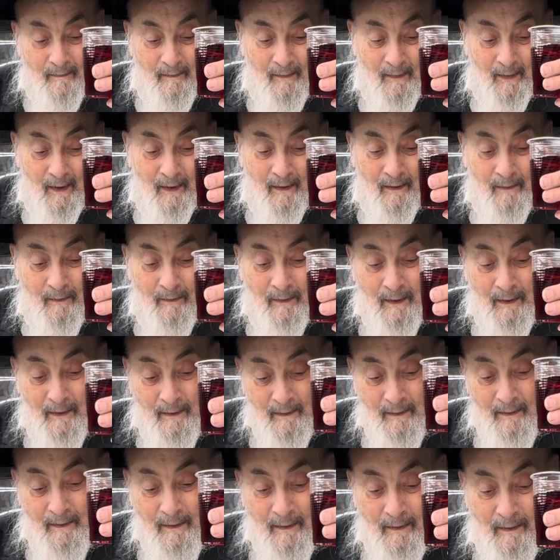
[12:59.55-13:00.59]
Yeah, well,
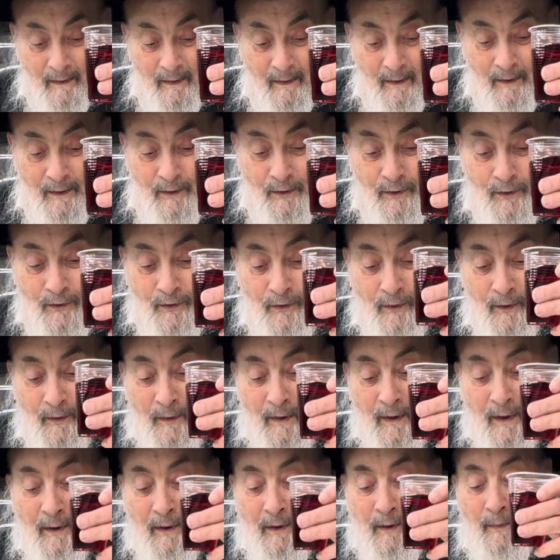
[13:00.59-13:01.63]
it's true.
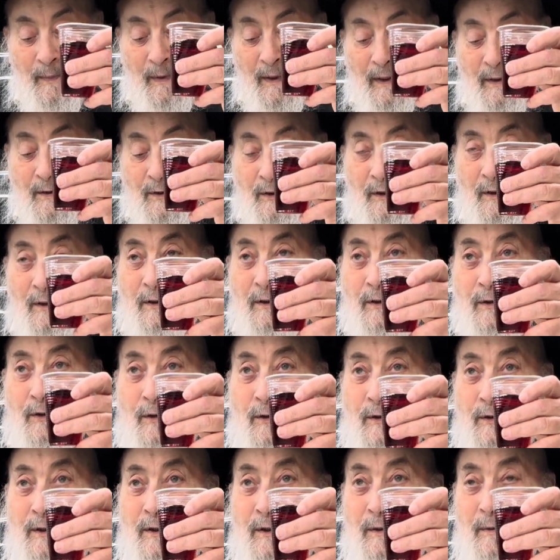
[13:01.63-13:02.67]
It could be it's all
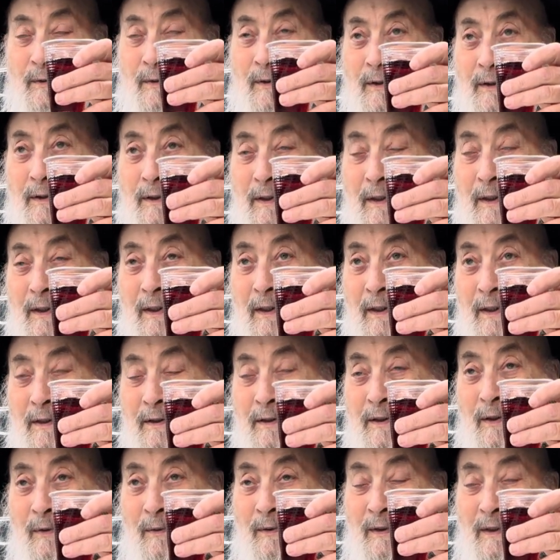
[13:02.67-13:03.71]
inclusive because
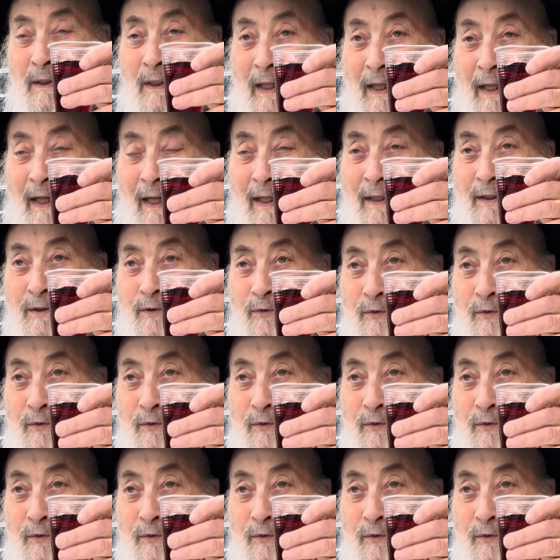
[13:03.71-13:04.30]
someone that acts